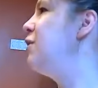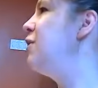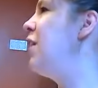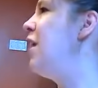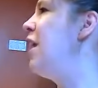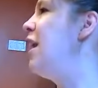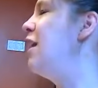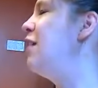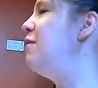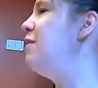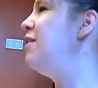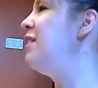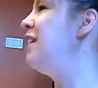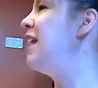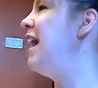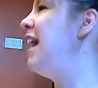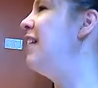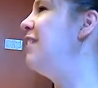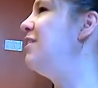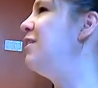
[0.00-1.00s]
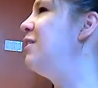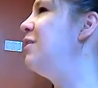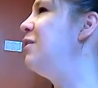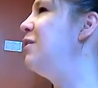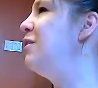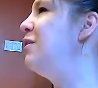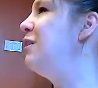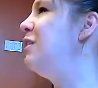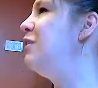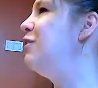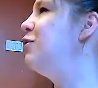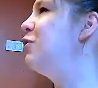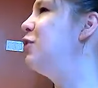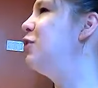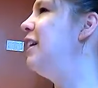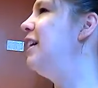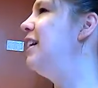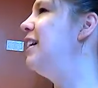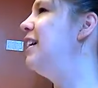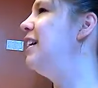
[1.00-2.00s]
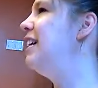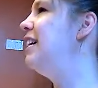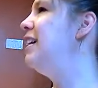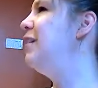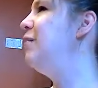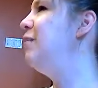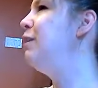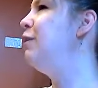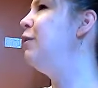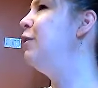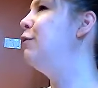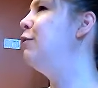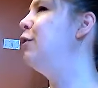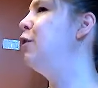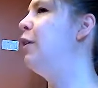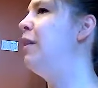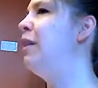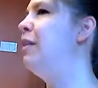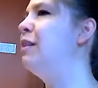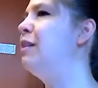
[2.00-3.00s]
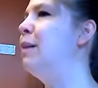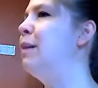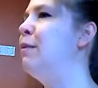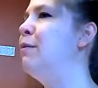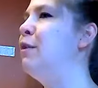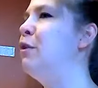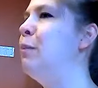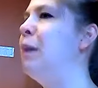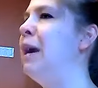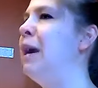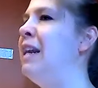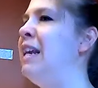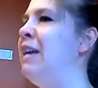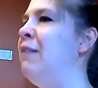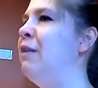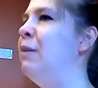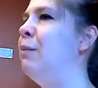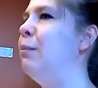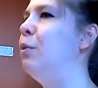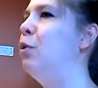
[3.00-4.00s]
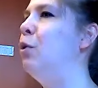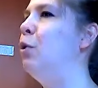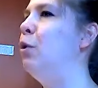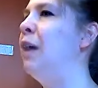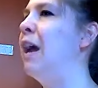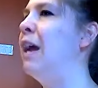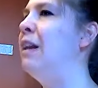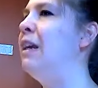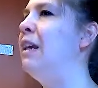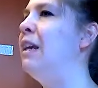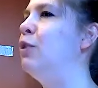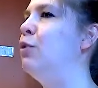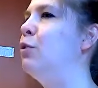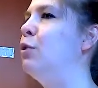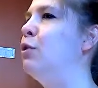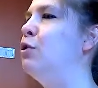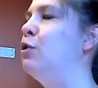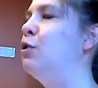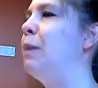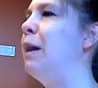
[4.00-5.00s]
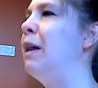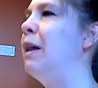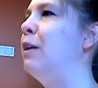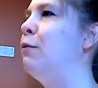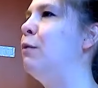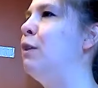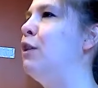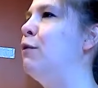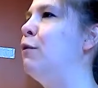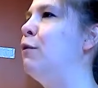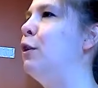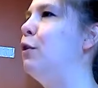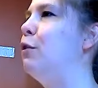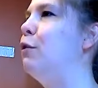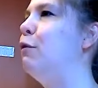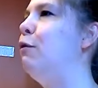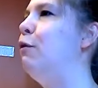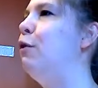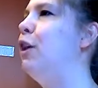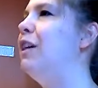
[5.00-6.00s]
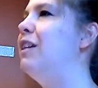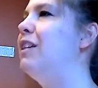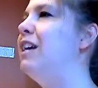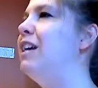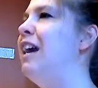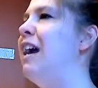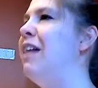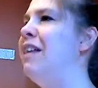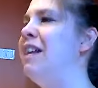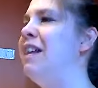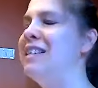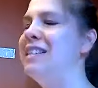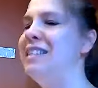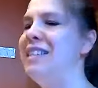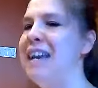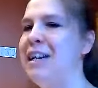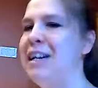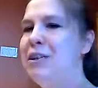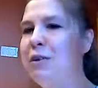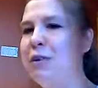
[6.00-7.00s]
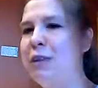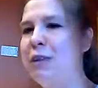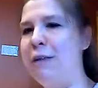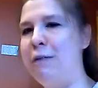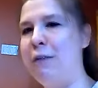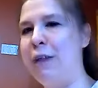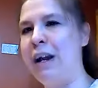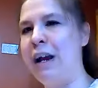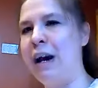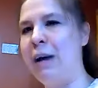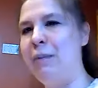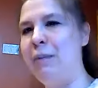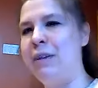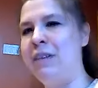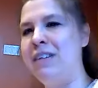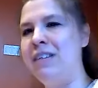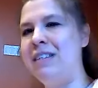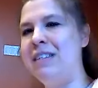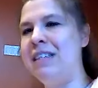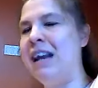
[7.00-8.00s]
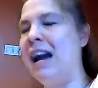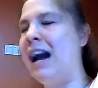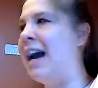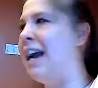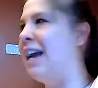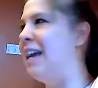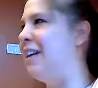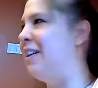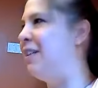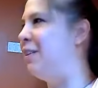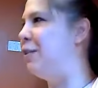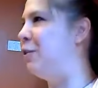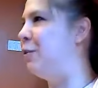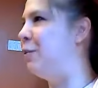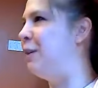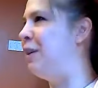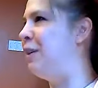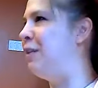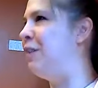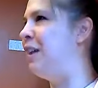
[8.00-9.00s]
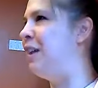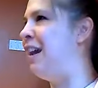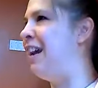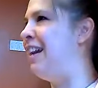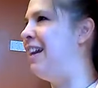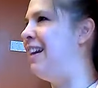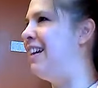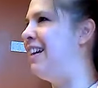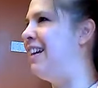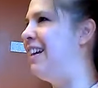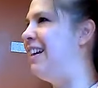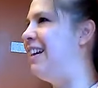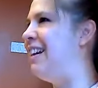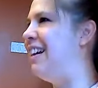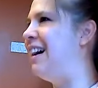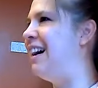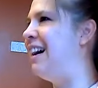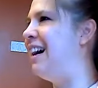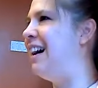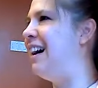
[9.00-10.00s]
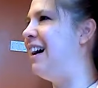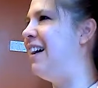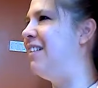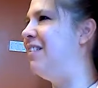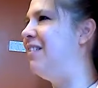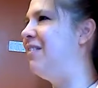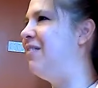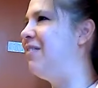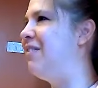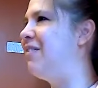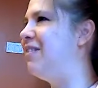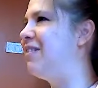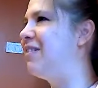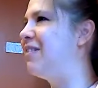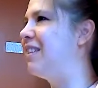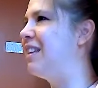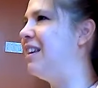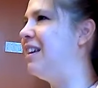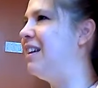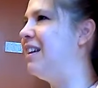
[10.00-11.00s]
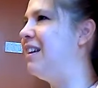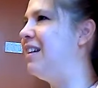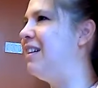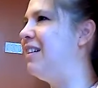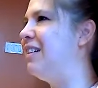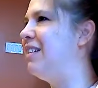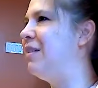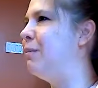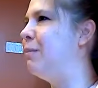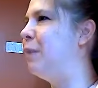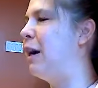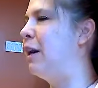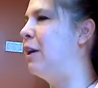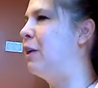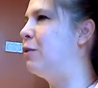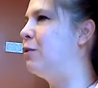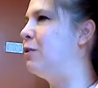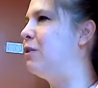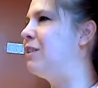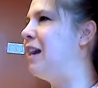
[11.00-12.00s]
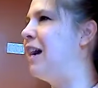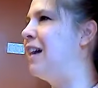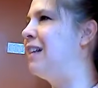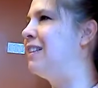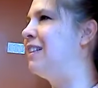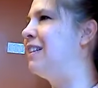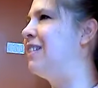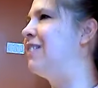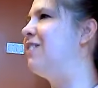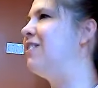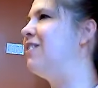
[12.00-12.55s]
thigh if you can. So you're in tree. Beautiful. And then some of you might even pull that knee in towards your belly, reach for your foot, and then extend your left leg up to the sky in a little bit of a uh, Padangusthasana